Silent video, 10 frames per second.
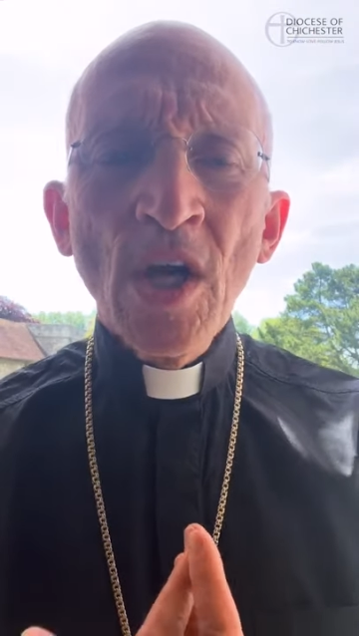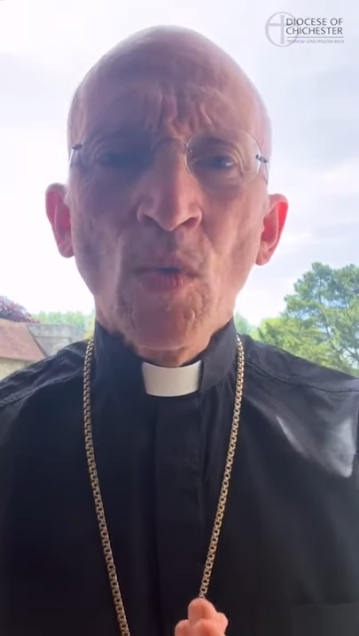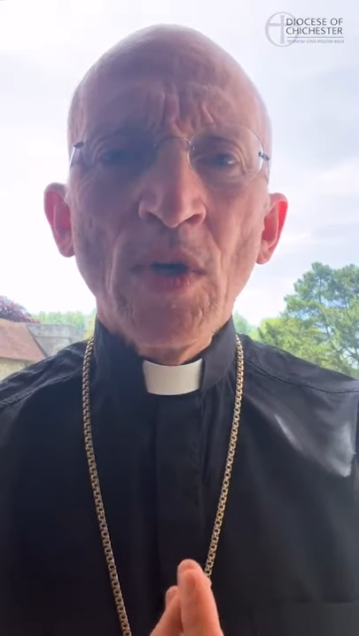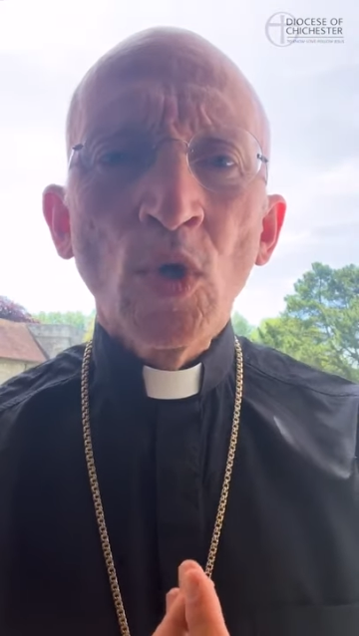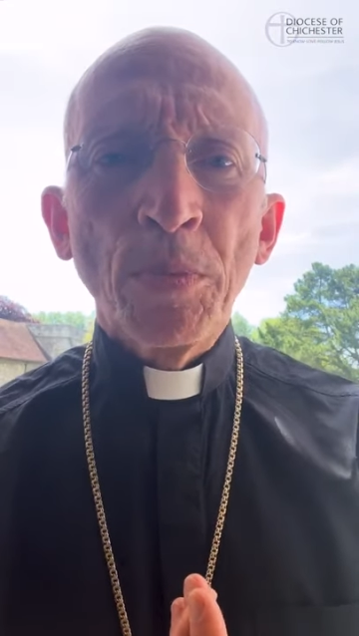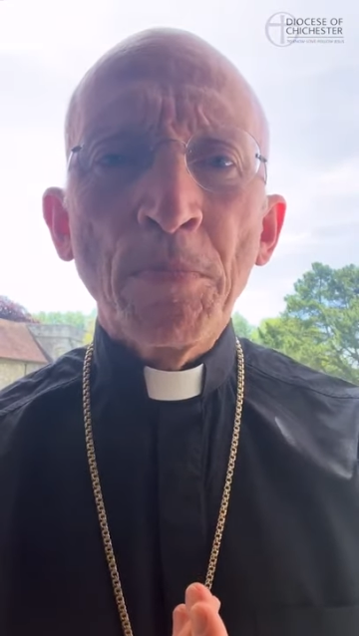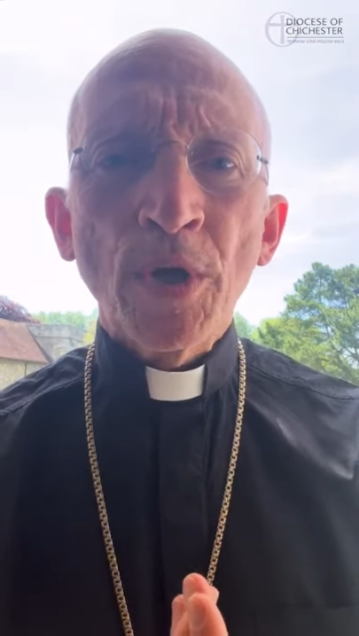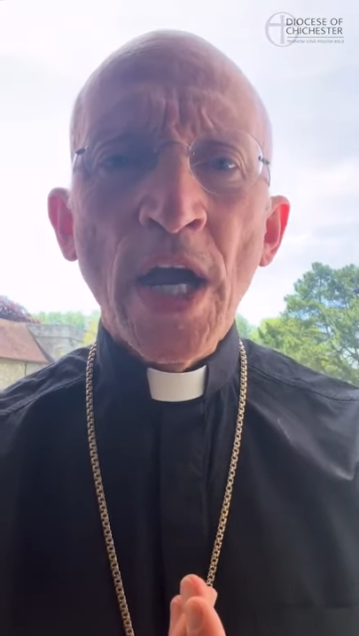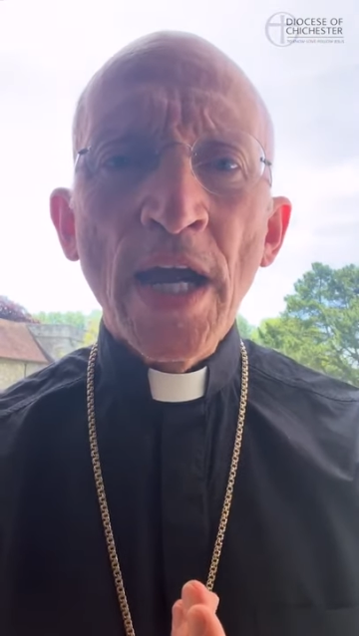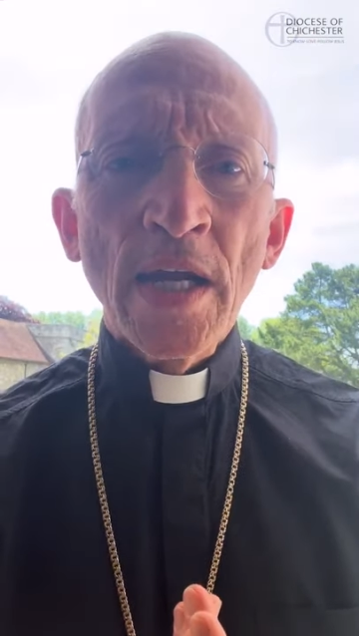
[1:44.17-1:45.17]
We will be
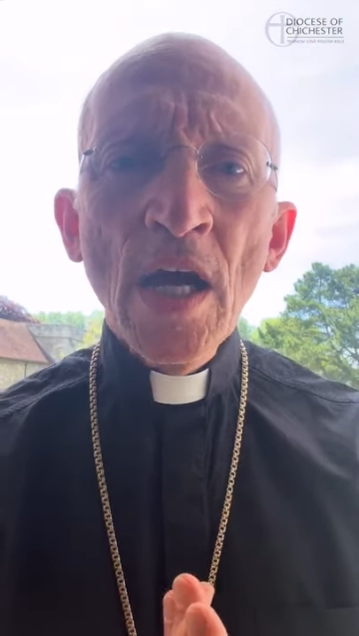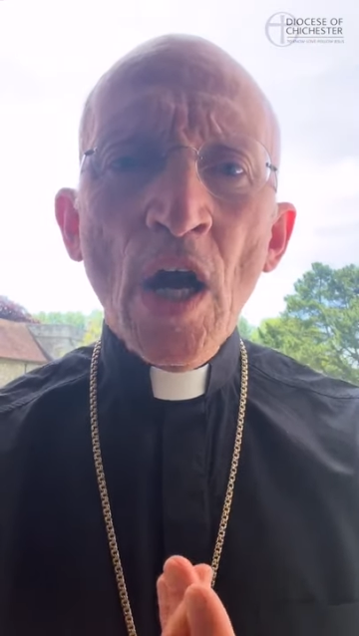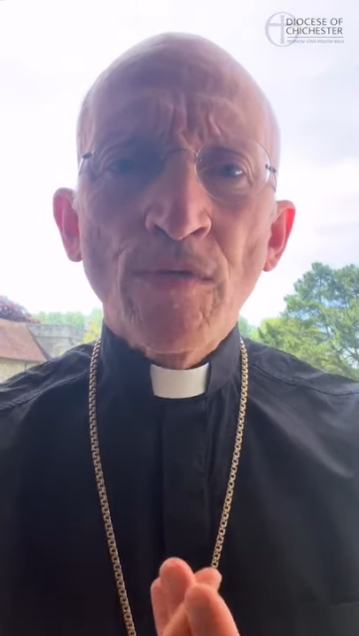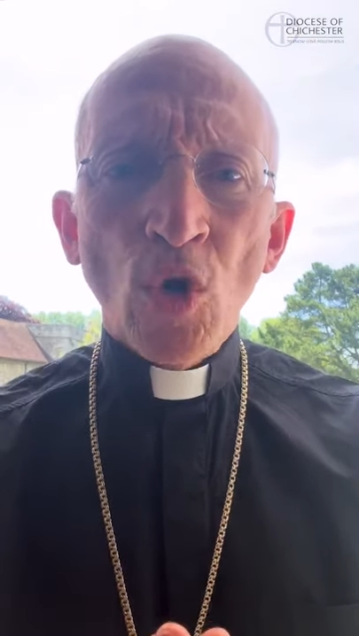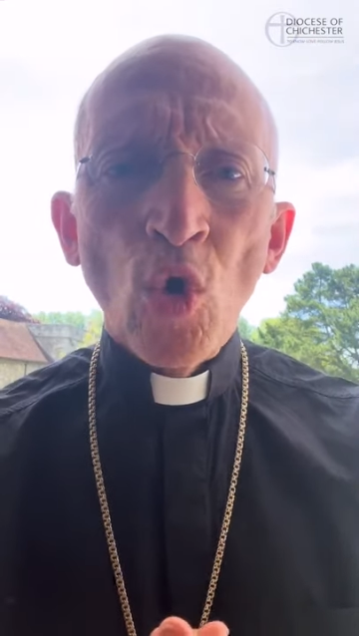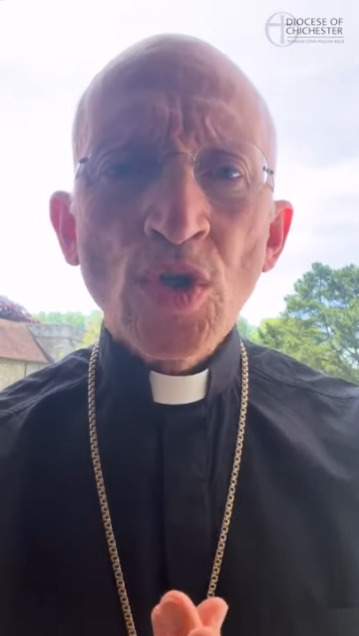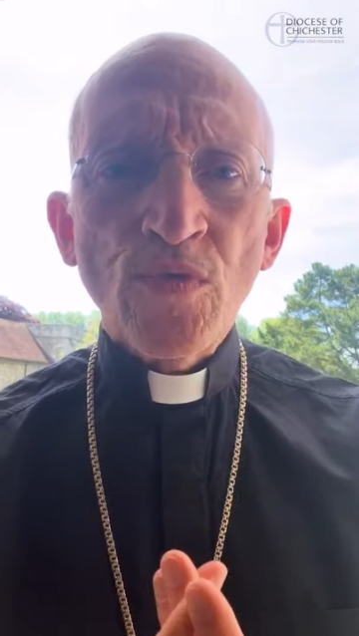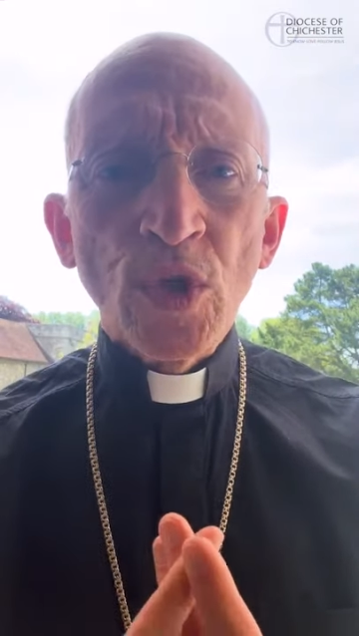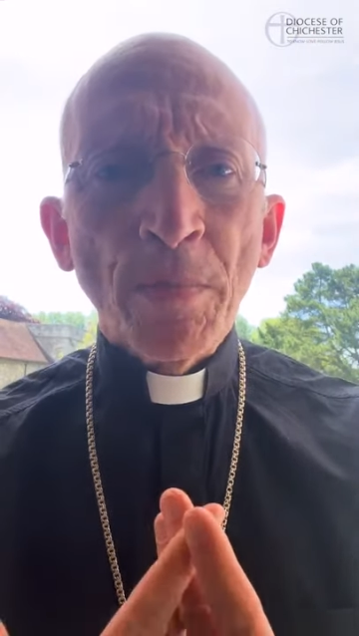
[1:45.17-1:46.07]
praying, of course, for the